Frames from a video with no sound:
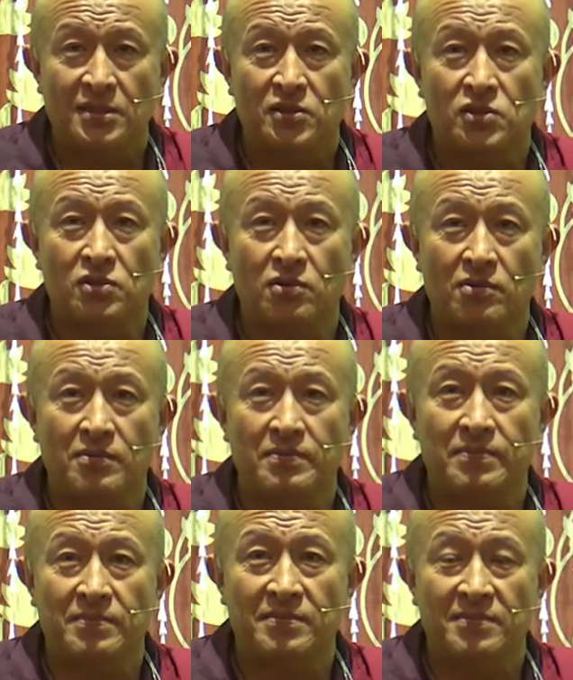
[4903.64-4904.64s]

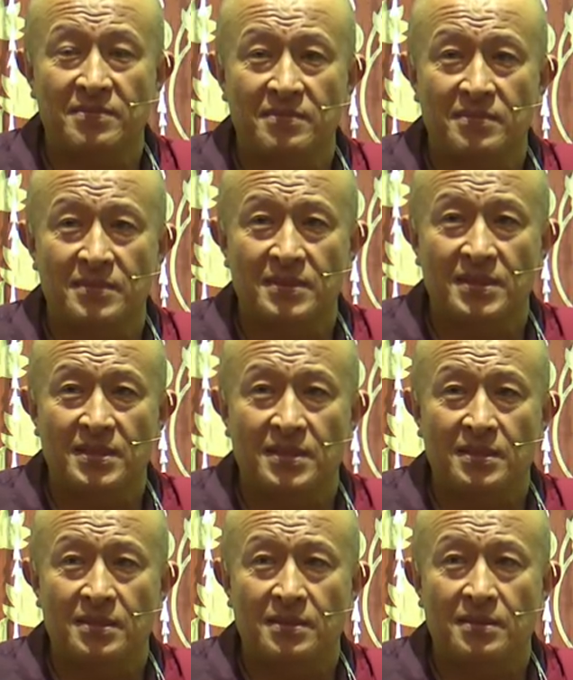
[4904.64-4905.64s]
So,
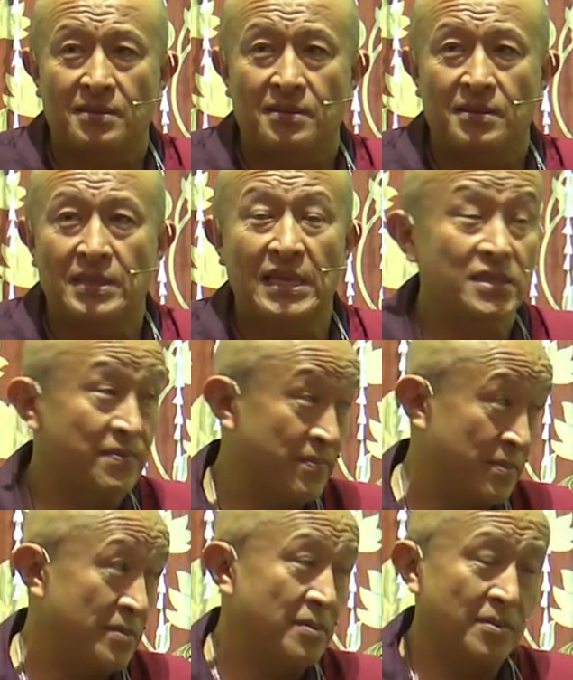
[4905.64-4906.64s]
next
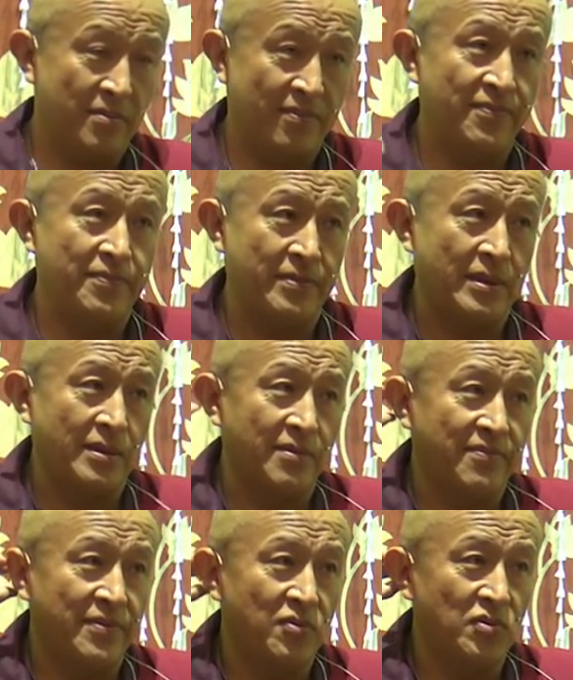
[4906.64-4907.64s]

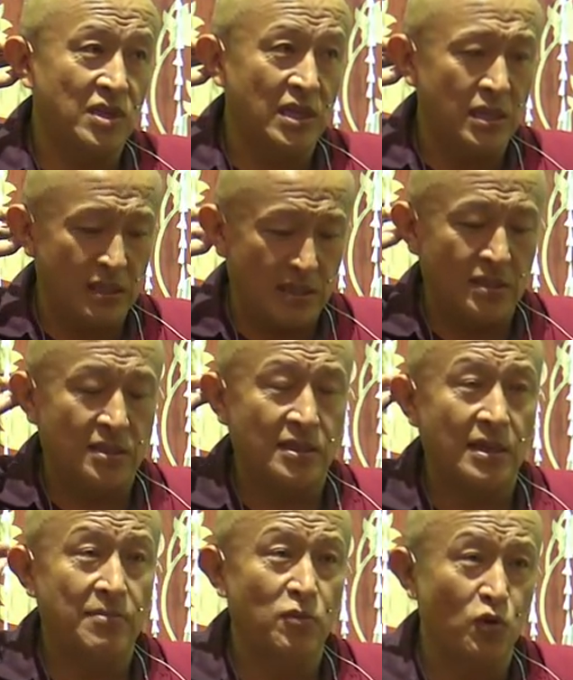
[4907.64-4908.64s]
few days,
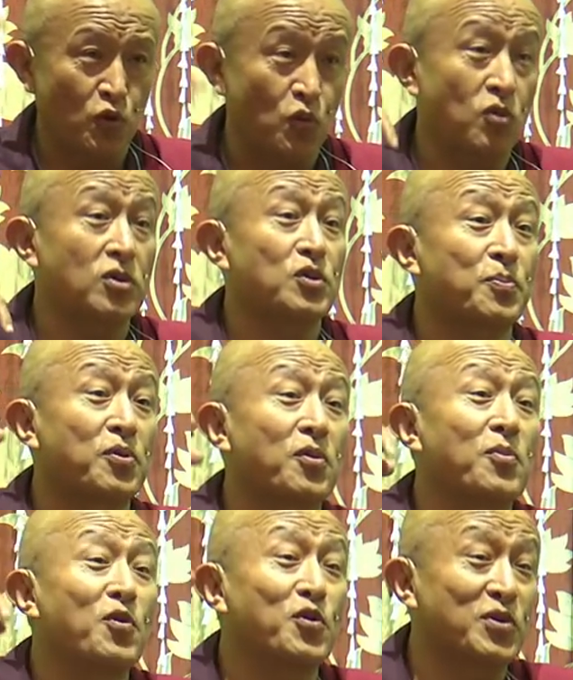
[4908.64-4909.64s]
I'm also going to
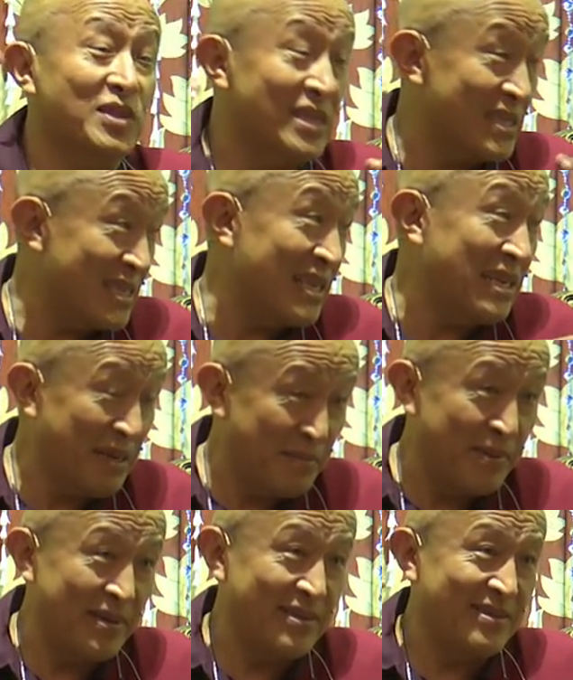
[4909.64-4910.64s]
promote this a little
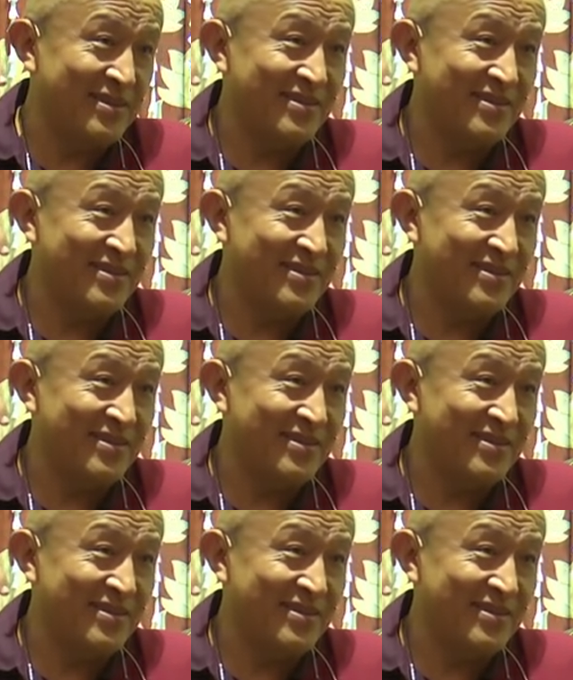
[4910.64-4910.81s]
bit.